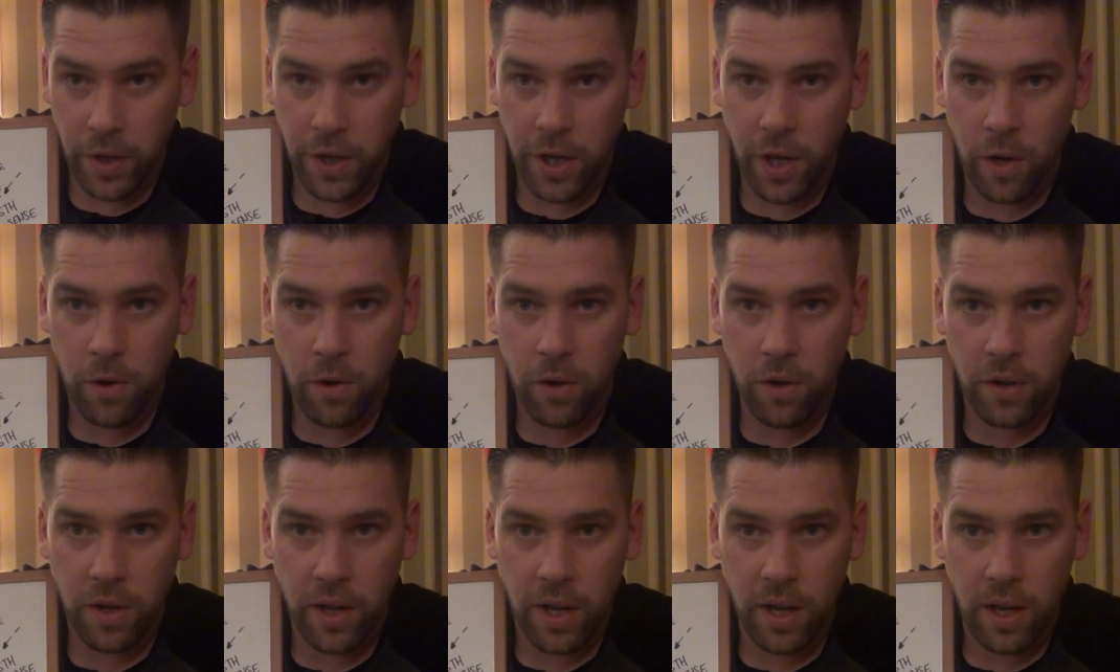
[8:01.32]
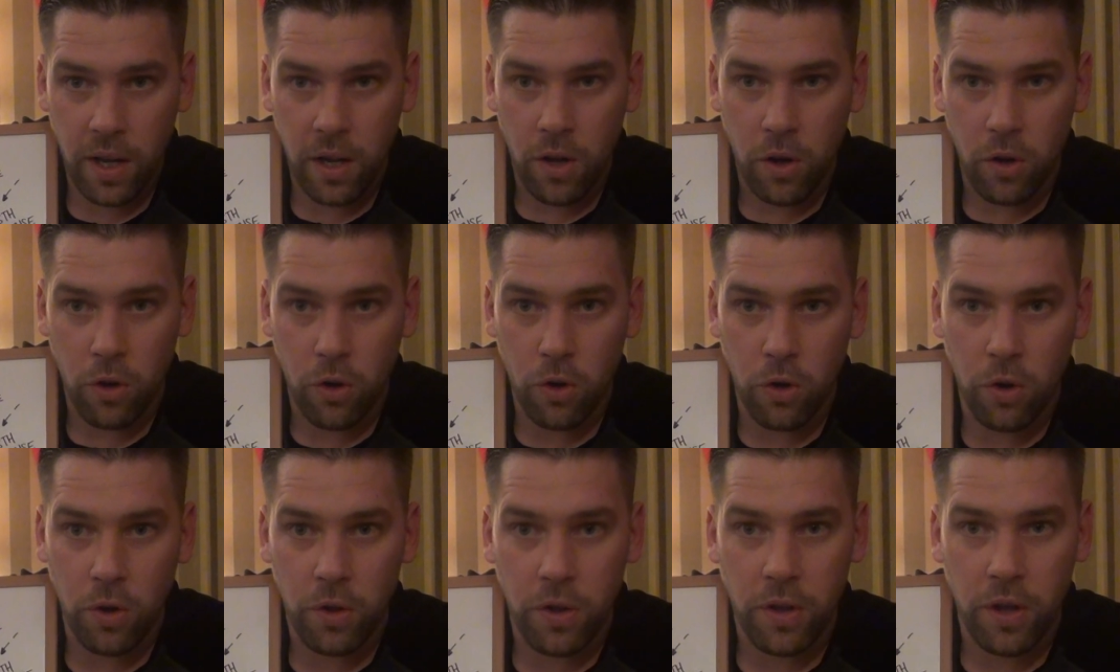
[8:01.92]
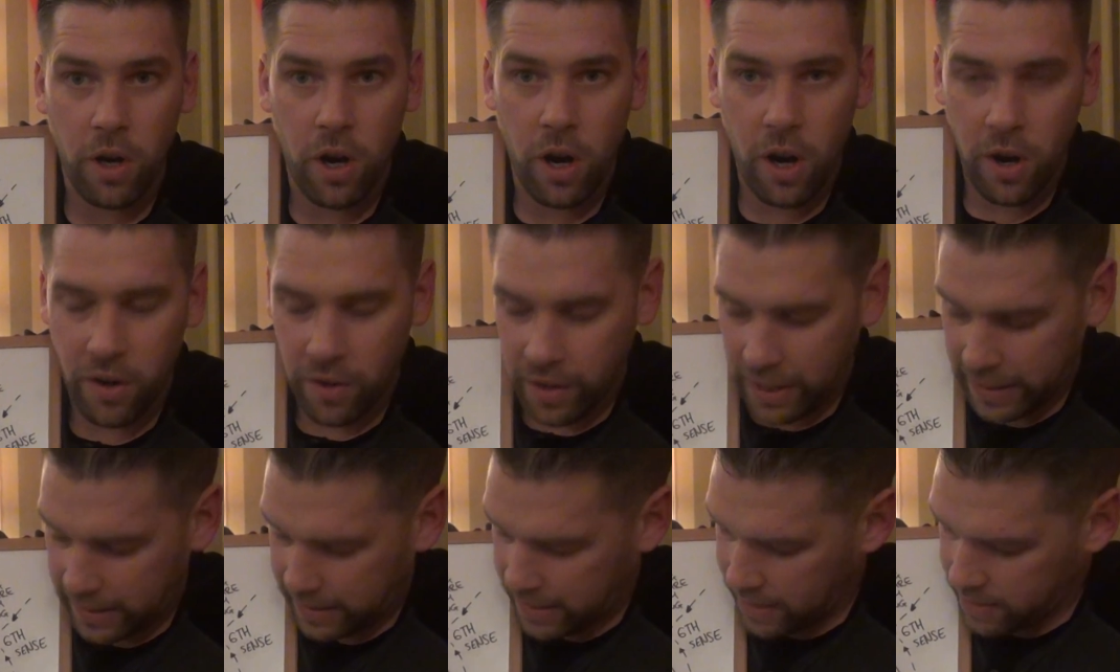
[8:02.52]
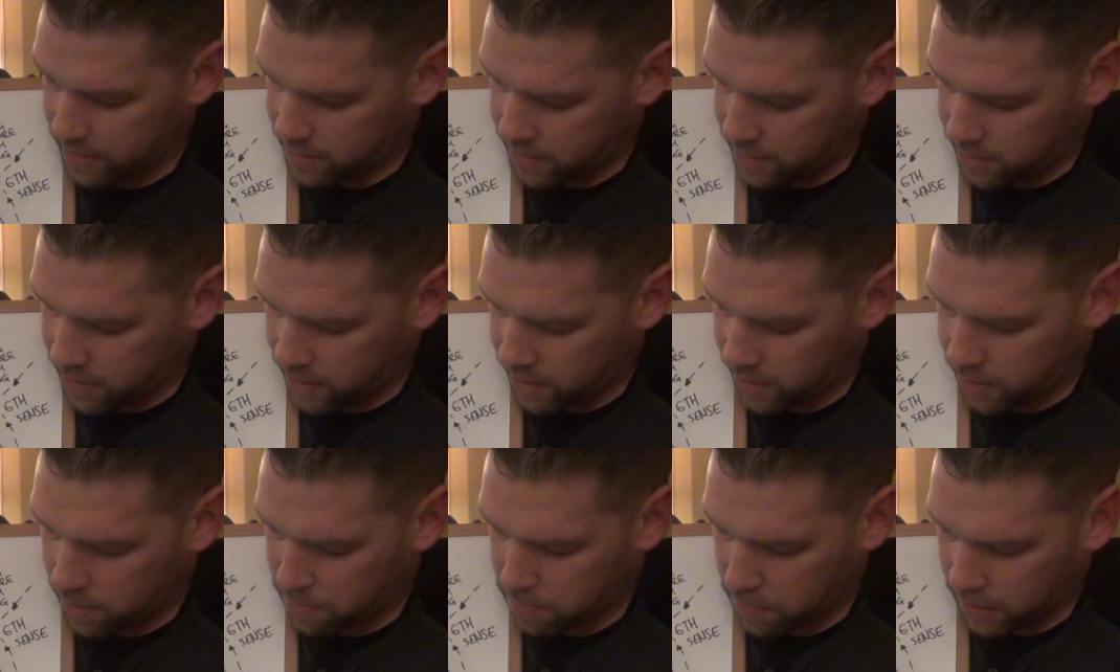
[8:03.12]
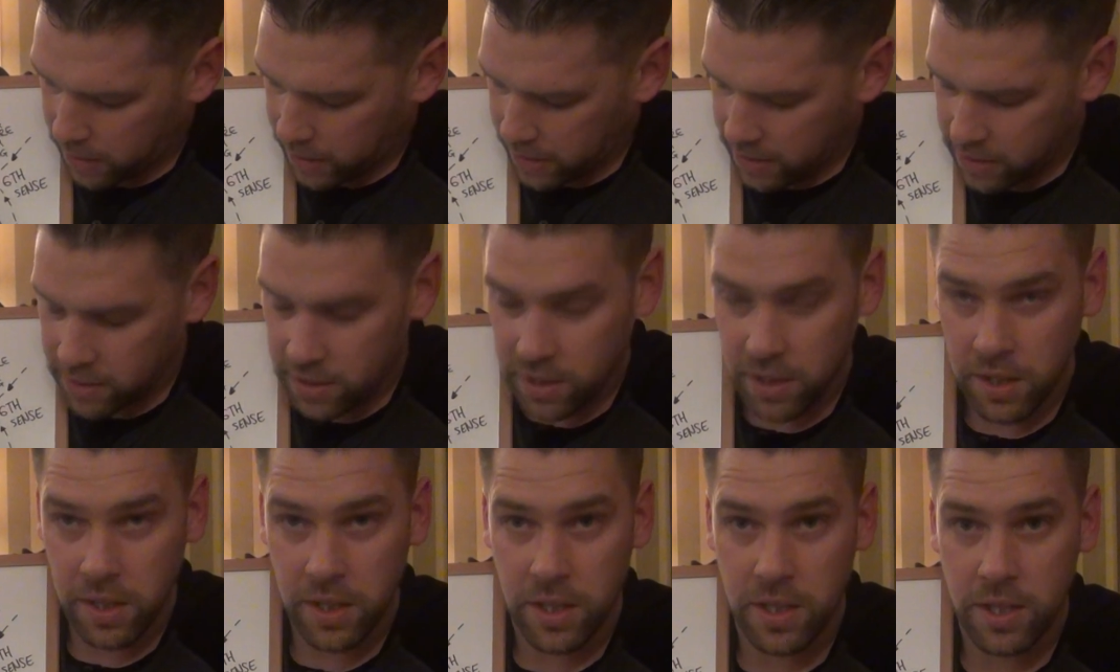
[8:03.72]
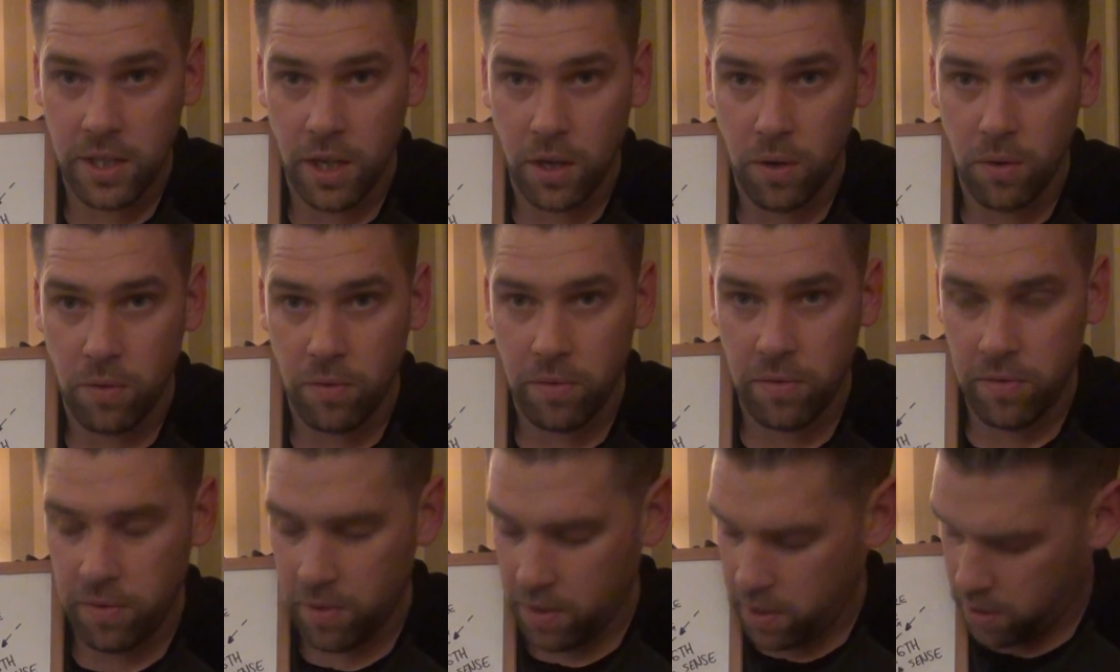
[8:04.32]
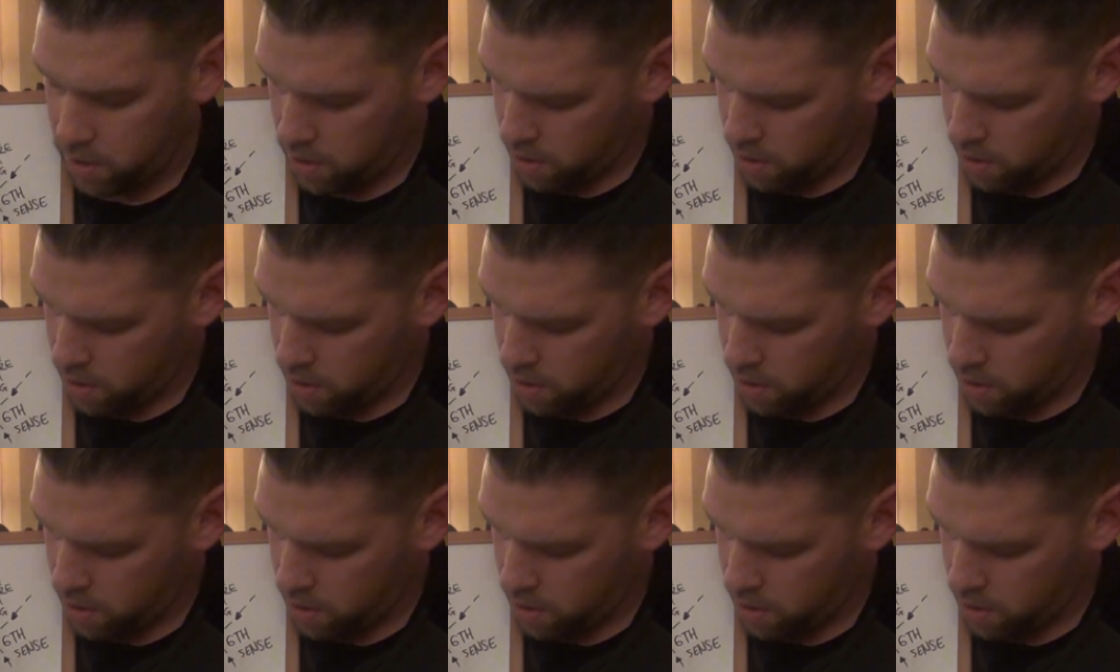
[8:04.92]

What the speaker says: no longer, or our identity begins to dissolve.